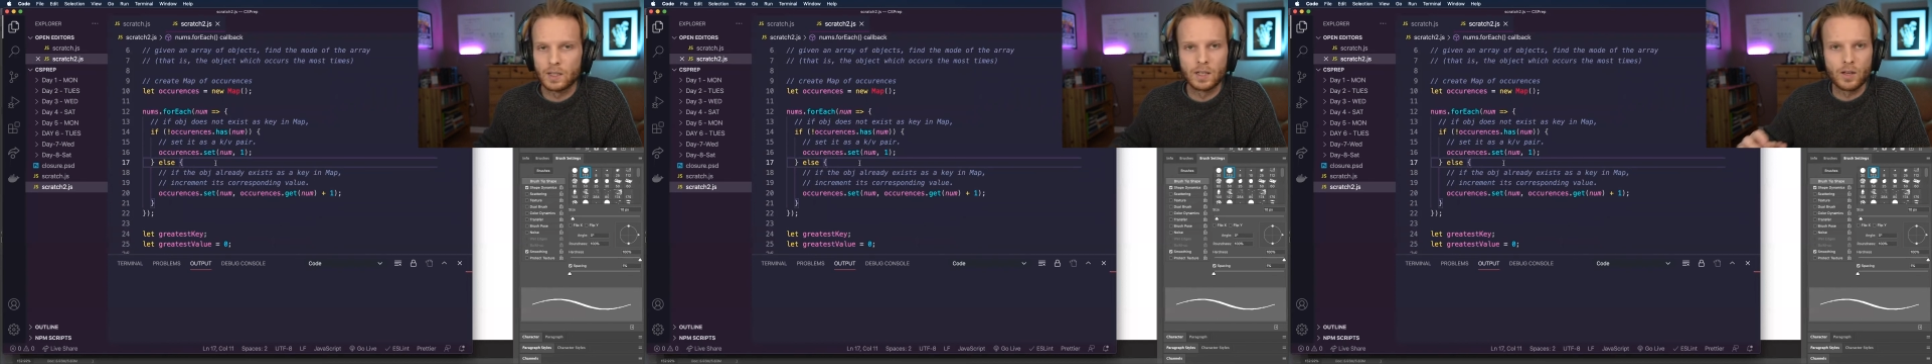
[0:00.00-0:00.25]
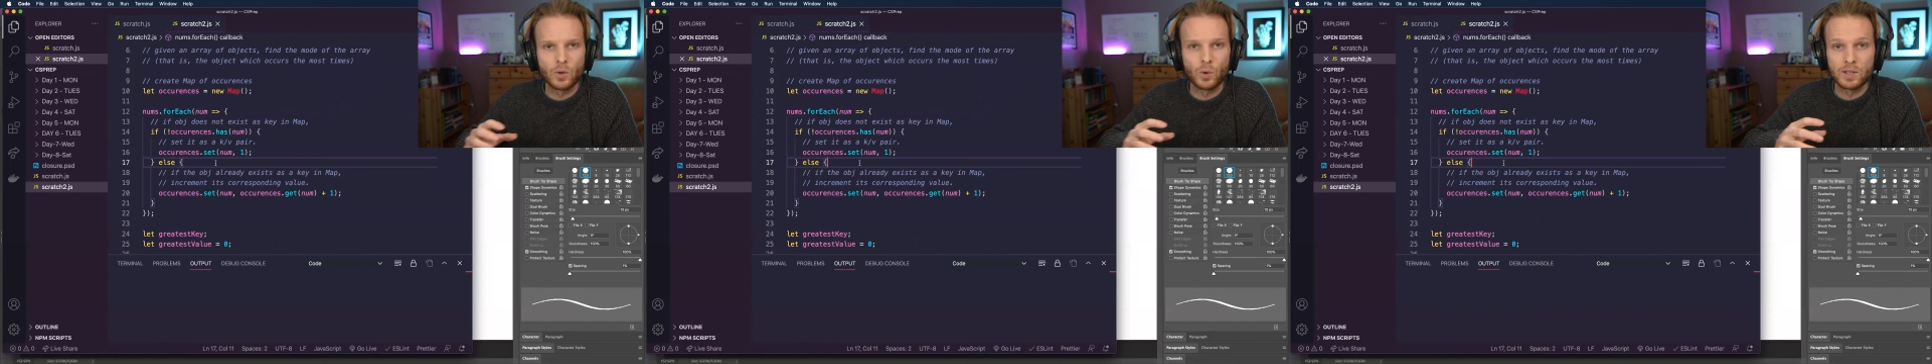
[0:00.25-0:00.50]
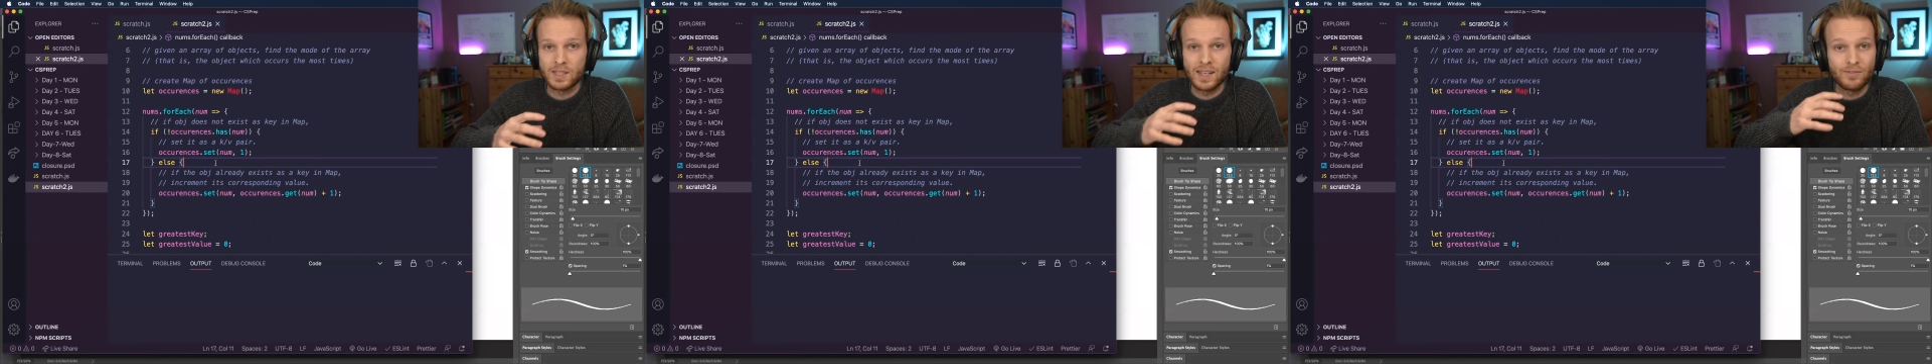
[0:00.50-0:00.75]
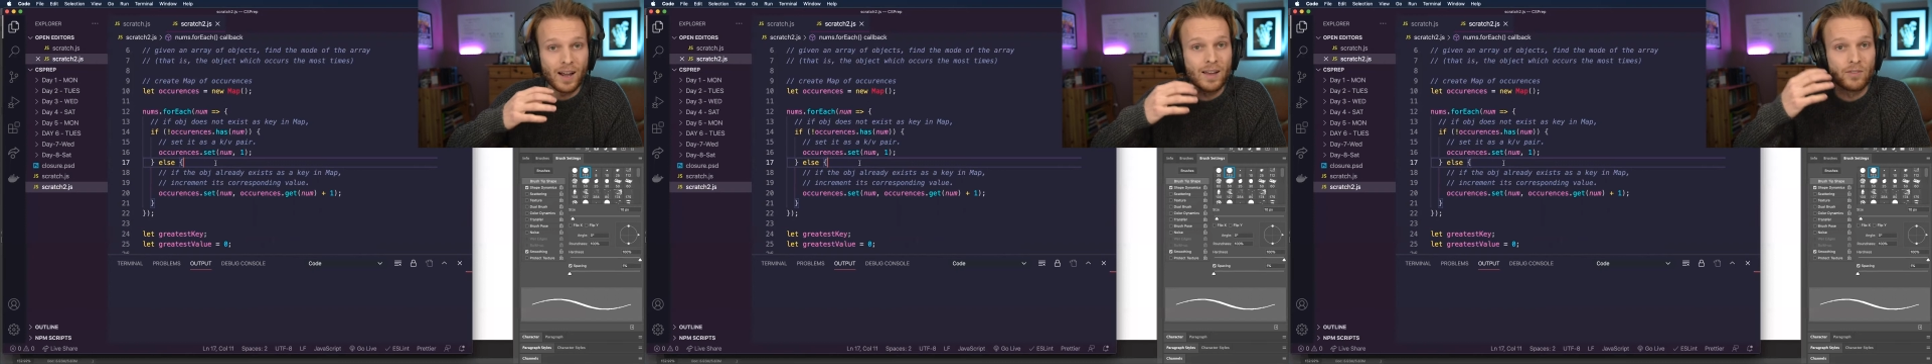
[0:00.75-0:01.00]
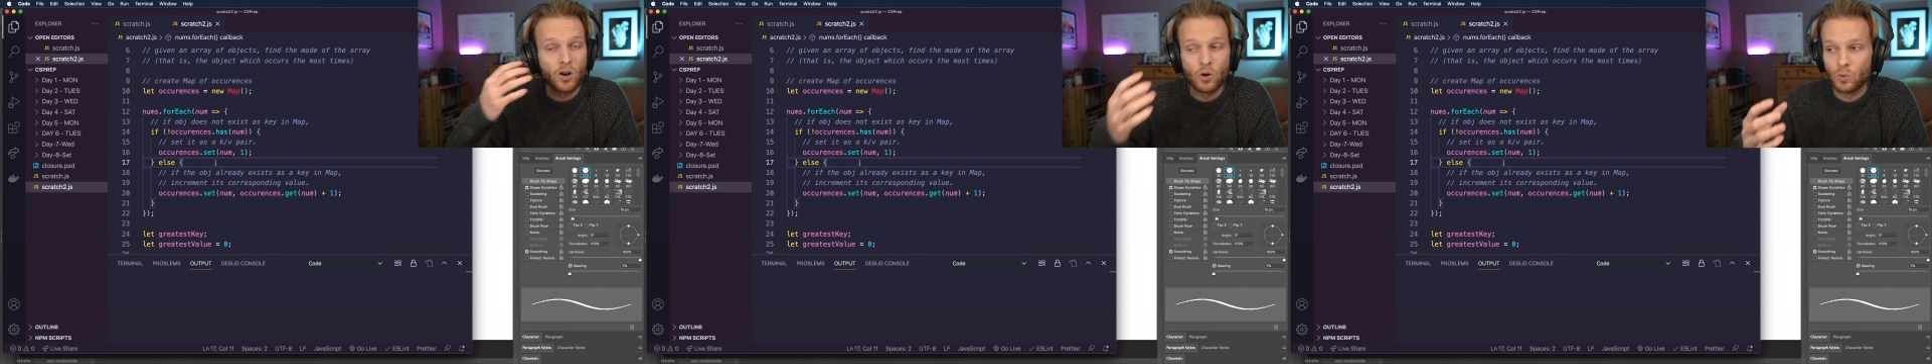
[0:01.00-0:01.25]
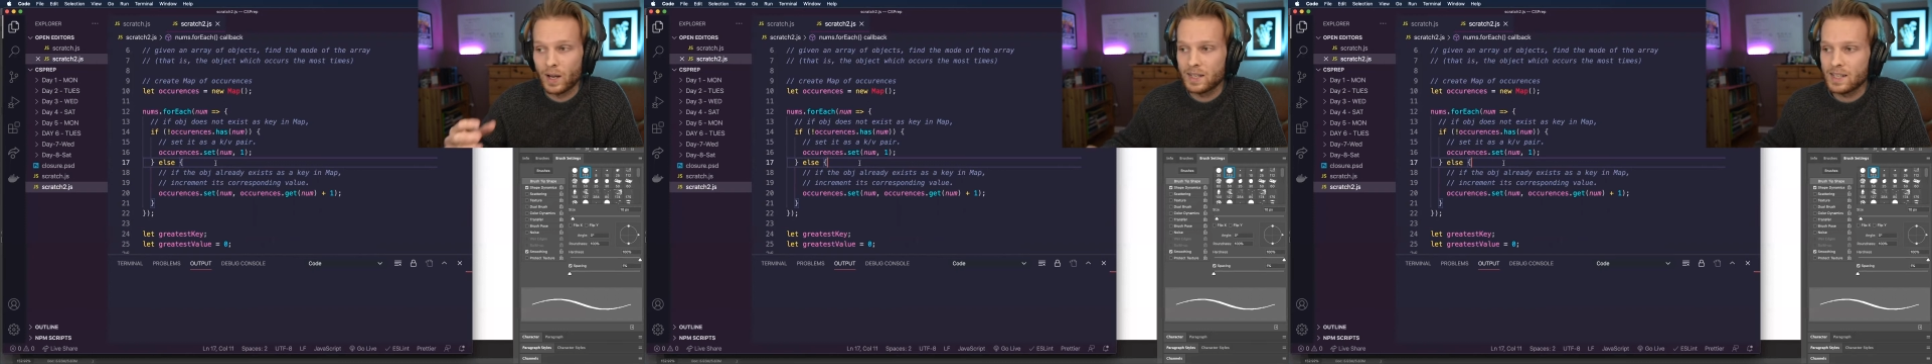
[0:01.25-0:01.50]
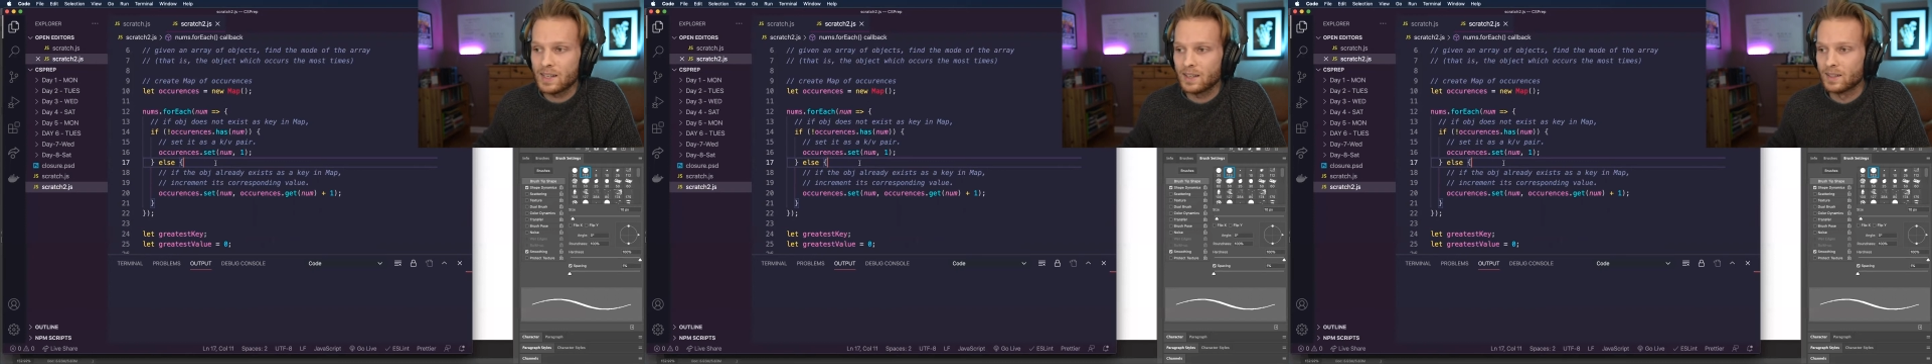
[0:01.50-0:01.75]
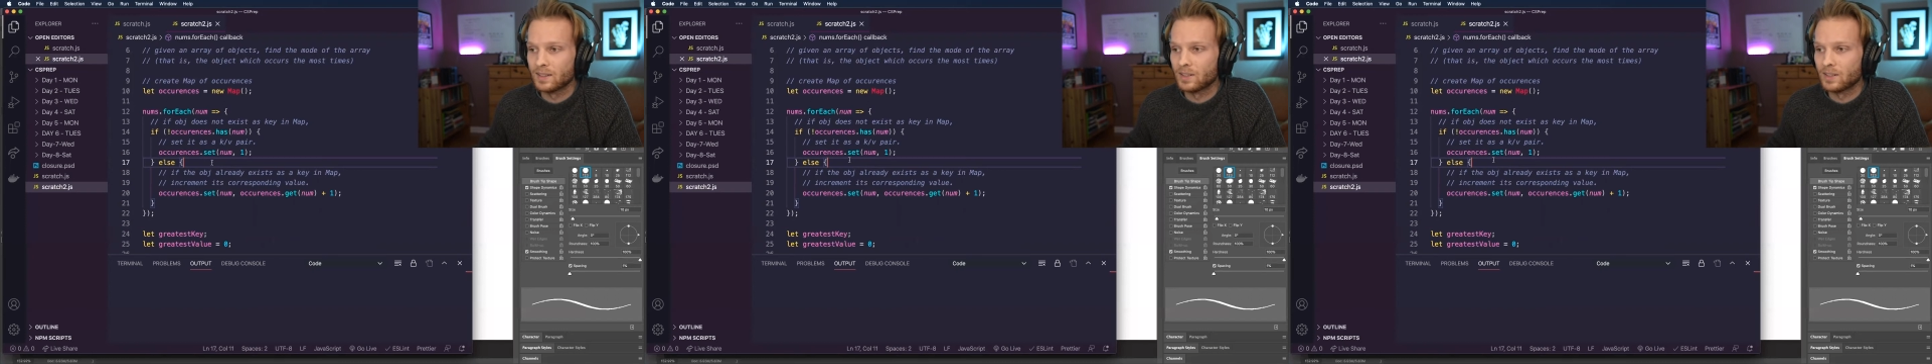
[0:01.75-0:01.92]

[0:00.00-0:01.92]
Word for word: in other words, if I've already